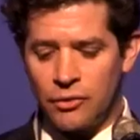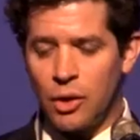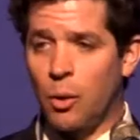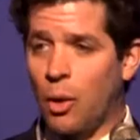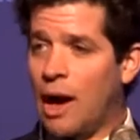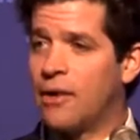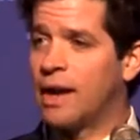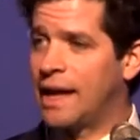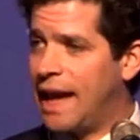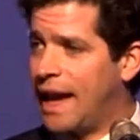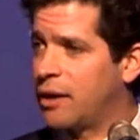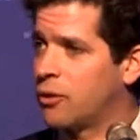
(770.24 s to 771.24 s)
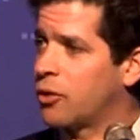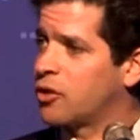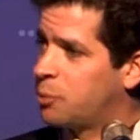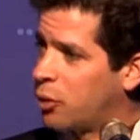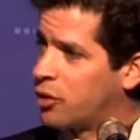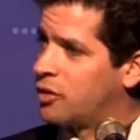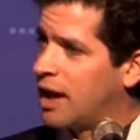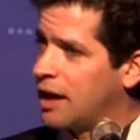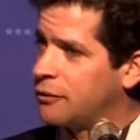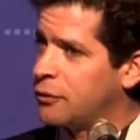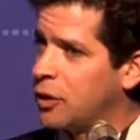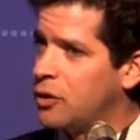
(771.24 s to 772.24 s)
to require, again, cross-border
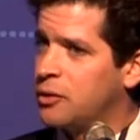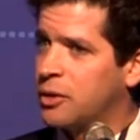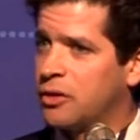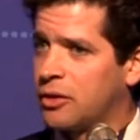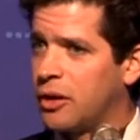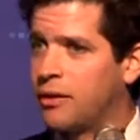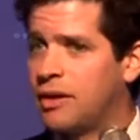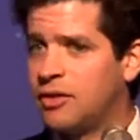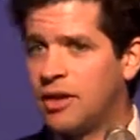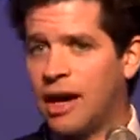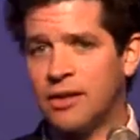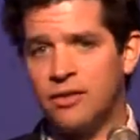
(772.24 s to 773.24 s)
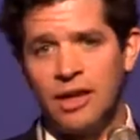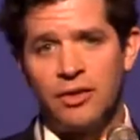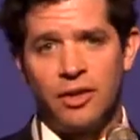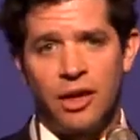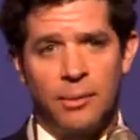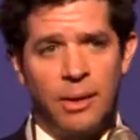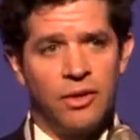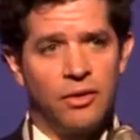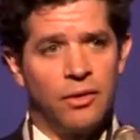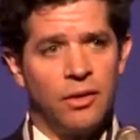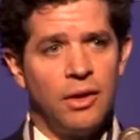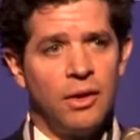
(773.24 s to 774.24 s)
data flows, because a lot of these data sets are going to be
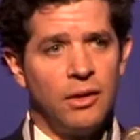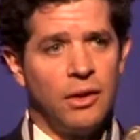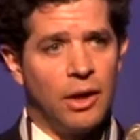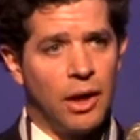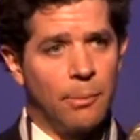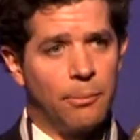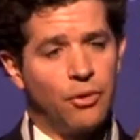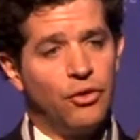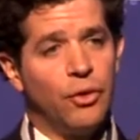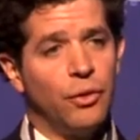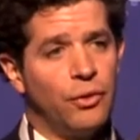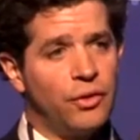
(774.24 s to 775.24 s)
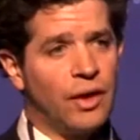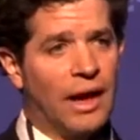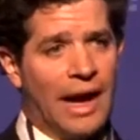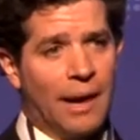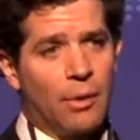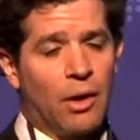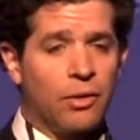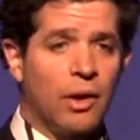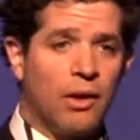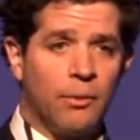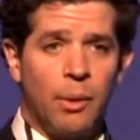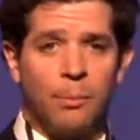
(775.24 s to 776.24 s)
produced
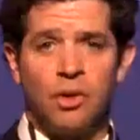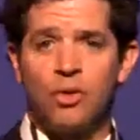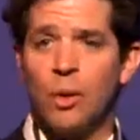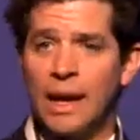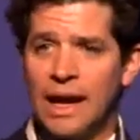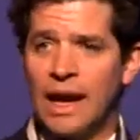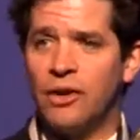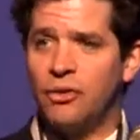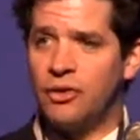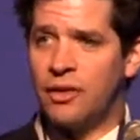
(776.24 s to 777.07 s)
between countries,